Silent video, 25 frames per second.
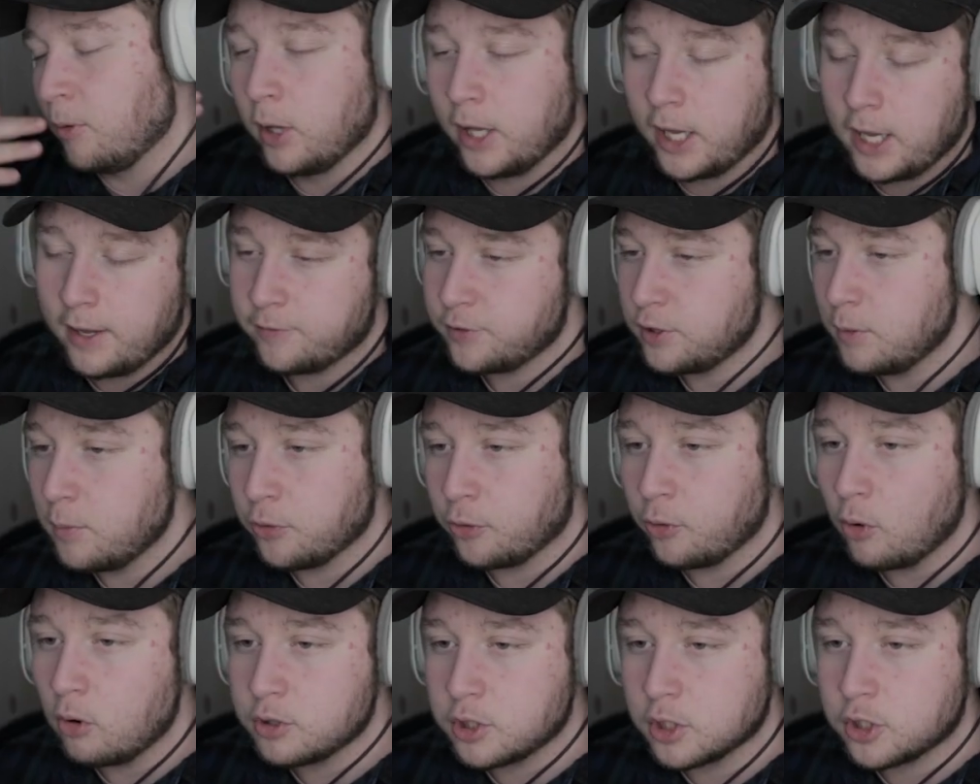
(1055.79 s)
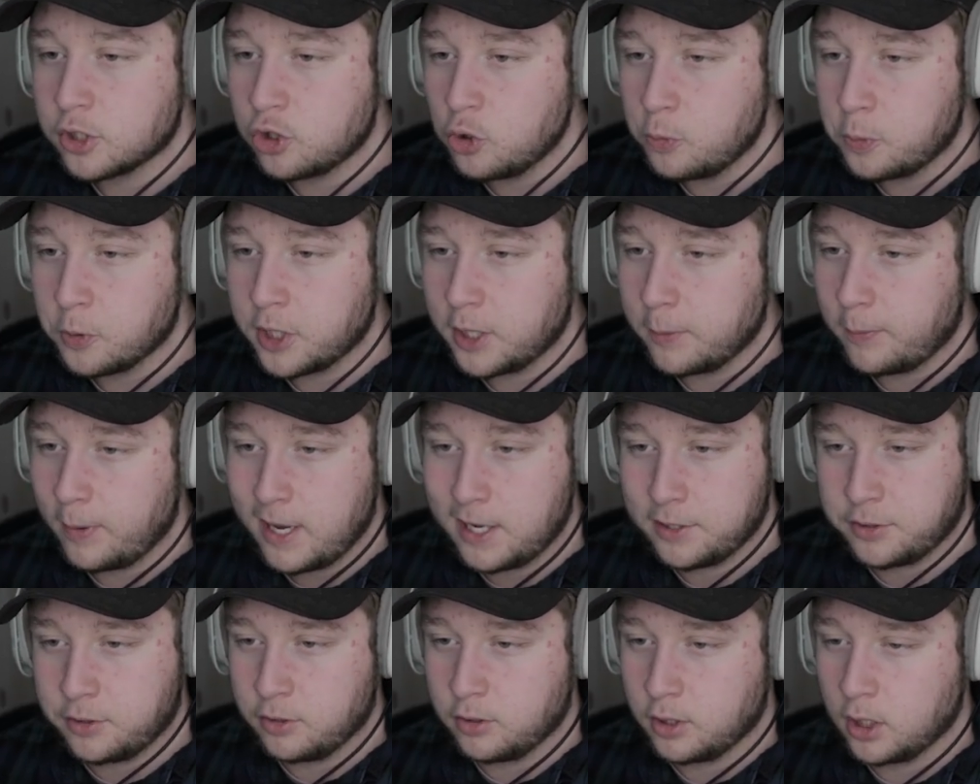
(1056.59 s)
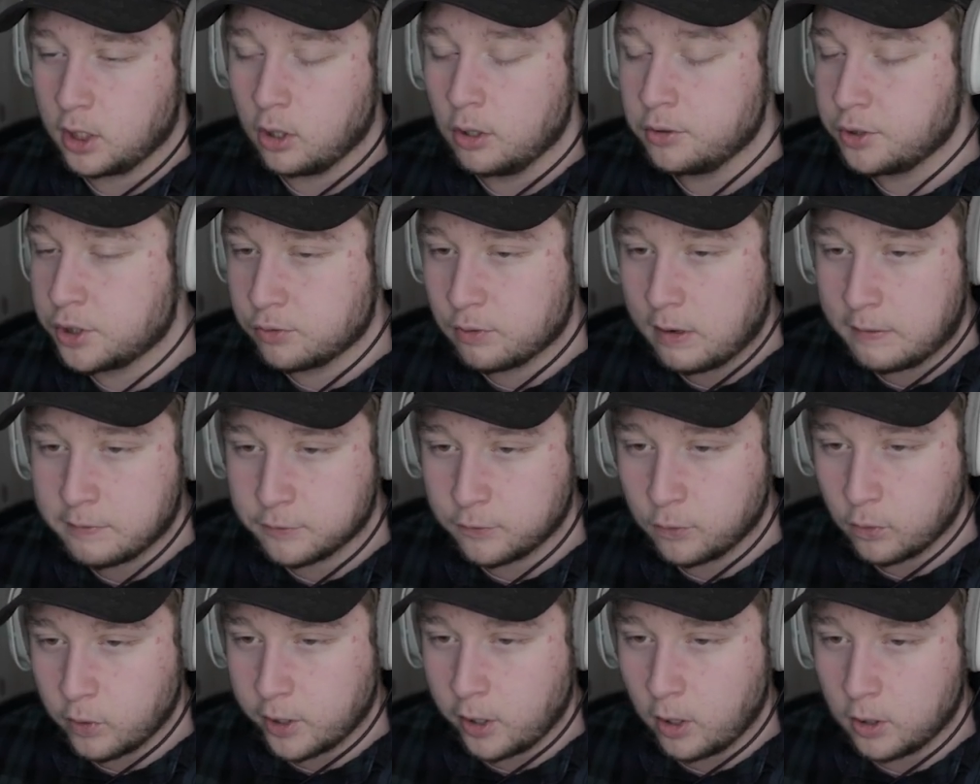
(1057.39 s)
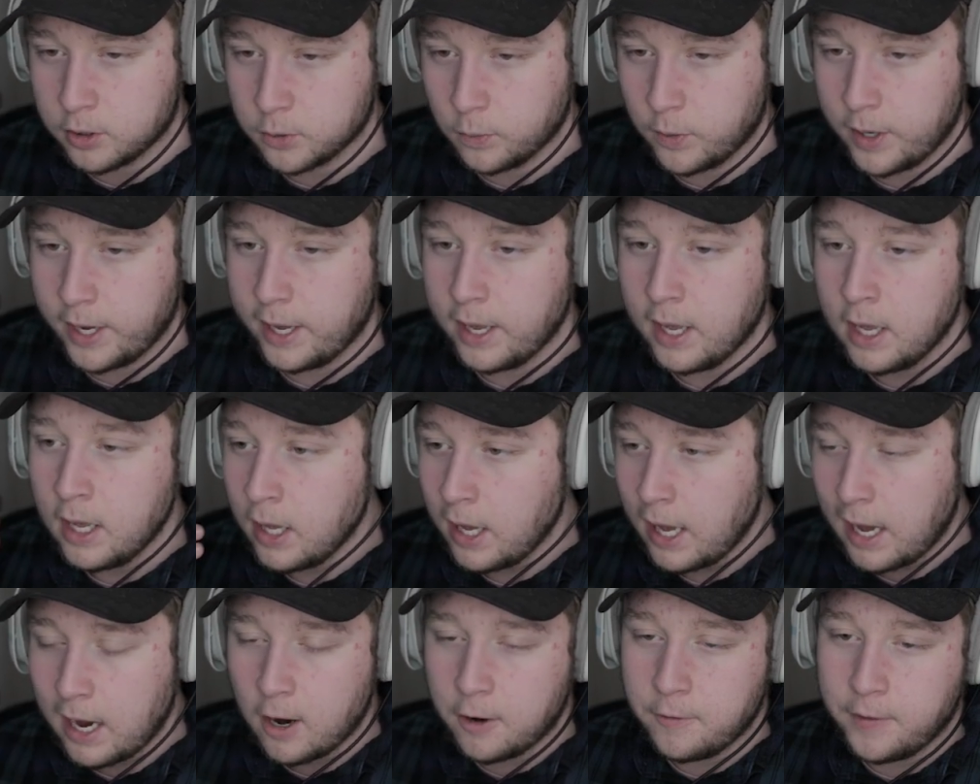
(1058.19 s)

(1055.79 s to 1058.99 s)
Like, if someone throws a super deep pass, the closest rep's 40 yards away, how are they